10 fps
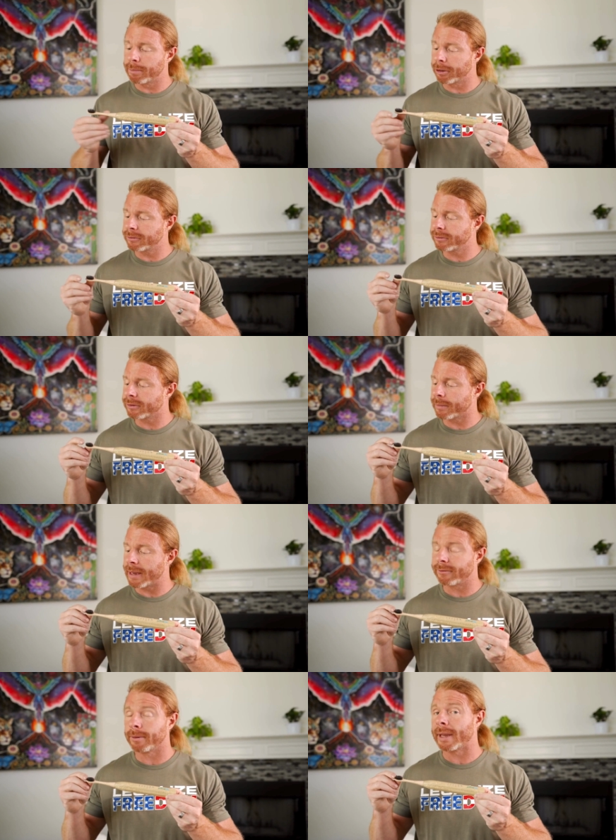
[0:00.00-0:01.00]
the bristles are
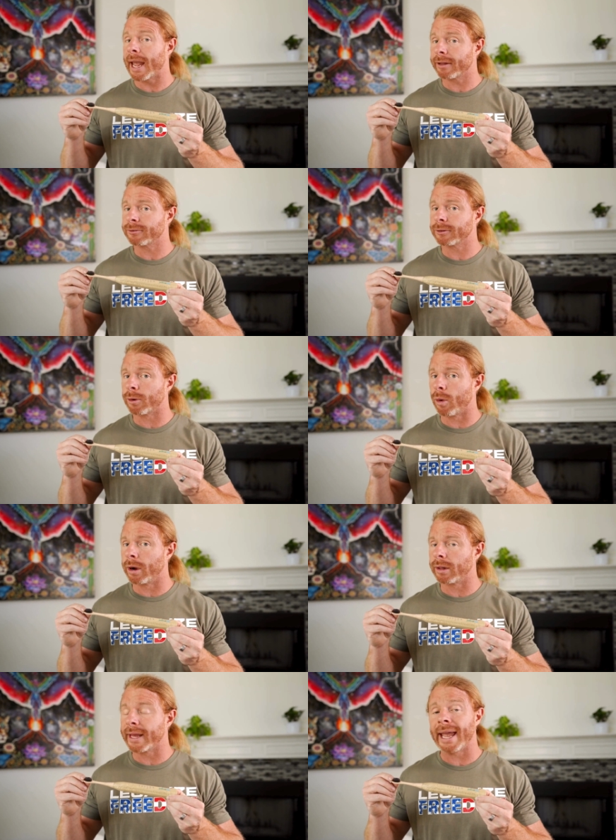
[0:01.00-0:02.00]
made from castor
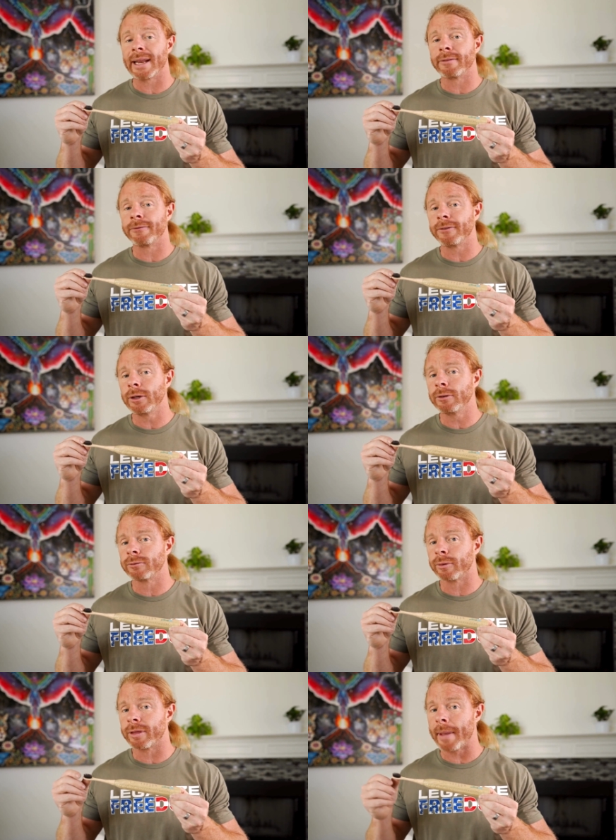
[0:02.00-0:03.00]
oil and
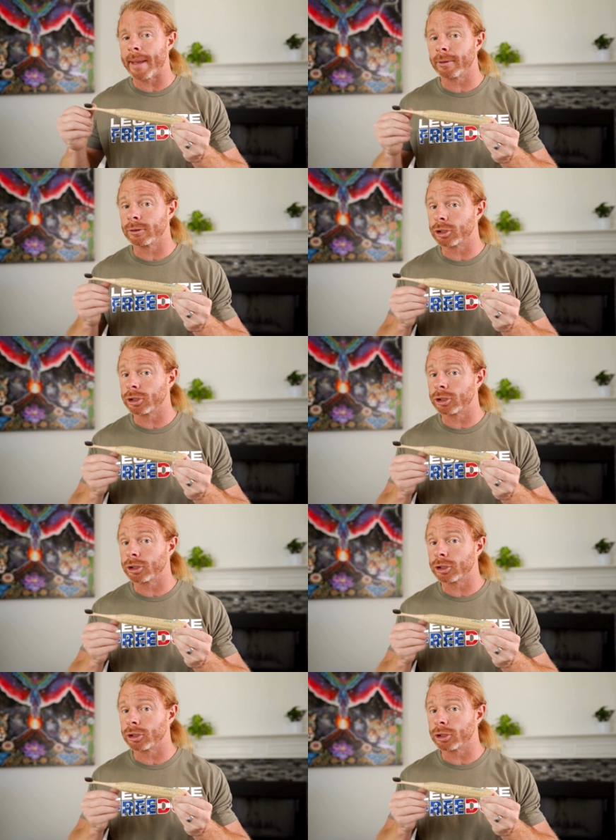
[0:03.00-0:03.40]
infused with bamboo